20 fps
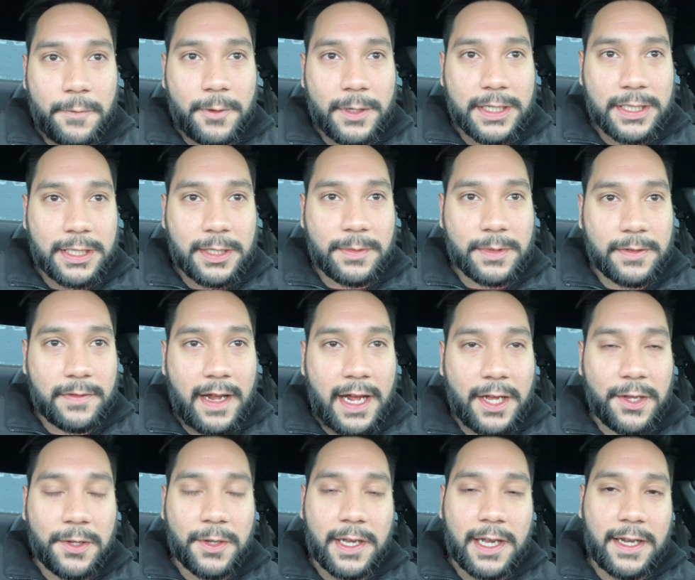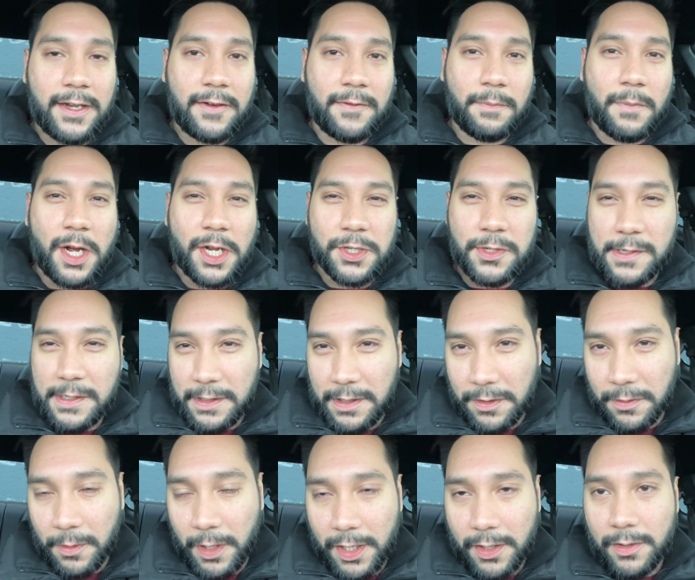in terms of how you kind of modulate the
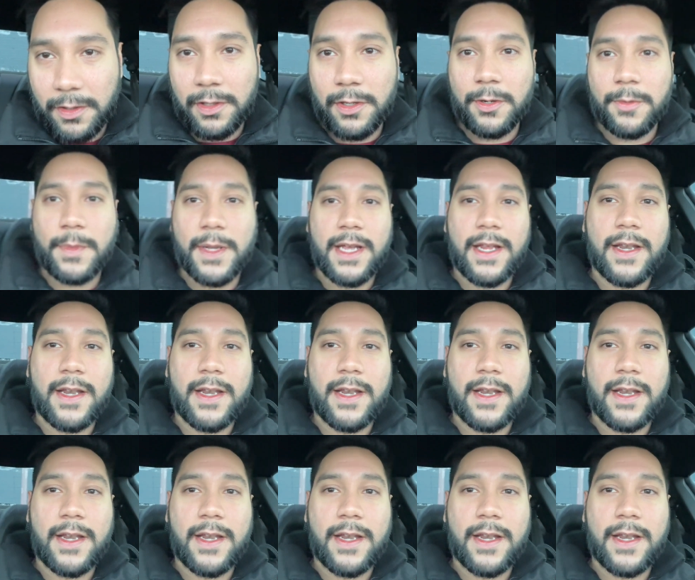throttle a little bit.